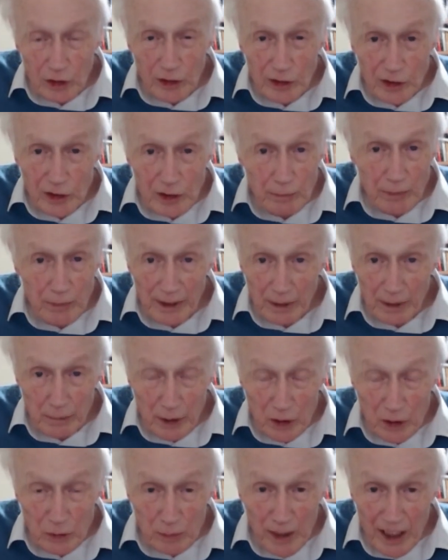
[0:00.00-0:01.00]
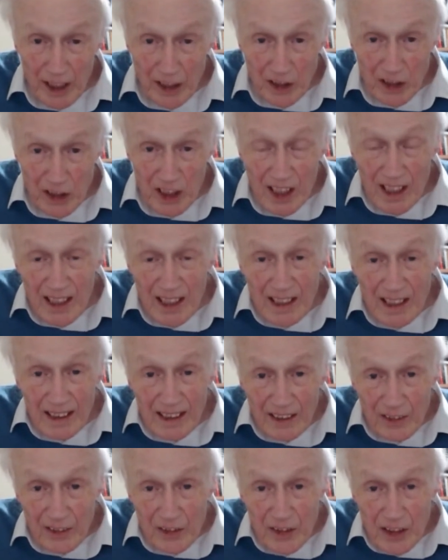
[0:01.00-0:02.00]
It didn't make a big splash
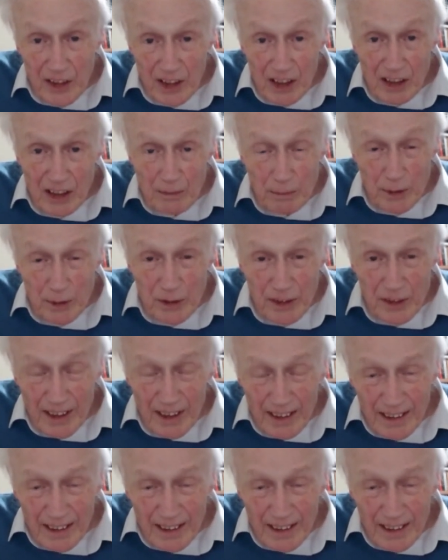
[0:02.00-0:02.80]
at the time, but